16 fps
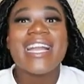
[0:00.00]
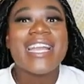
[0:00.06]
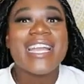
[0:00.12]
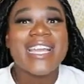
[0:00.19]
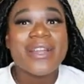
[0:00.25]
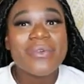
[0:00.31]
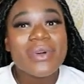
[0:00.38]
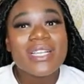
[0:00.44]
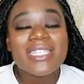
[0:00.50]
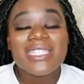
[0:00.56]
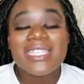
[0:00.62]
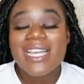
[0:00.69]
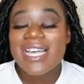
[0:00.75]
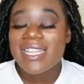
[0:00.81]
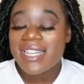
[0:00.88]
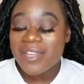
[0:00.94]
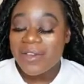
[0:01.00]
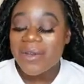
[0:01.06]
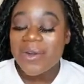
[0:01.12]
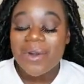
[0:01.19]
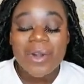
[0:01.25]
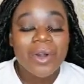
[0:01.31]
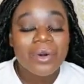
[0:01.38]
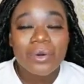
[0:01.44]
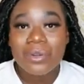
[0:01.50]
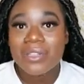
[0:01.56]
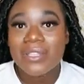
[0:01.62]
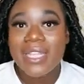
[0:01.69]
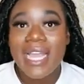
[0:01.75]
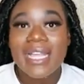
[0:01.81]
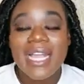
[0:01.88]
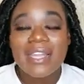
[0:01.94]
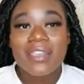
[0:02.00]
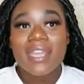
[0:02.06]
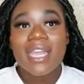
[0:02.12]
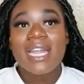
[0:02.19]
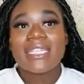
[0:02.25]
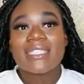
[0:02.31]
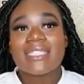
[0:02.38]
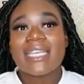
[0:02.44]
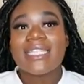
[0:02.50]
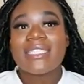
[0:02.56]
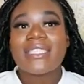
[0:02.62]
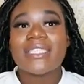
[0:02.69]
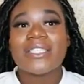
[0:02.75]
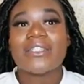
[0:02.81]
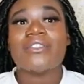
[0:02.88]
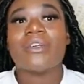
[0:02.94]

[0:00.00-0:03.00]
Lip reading: it was a whole thing. Like you gotta stay still.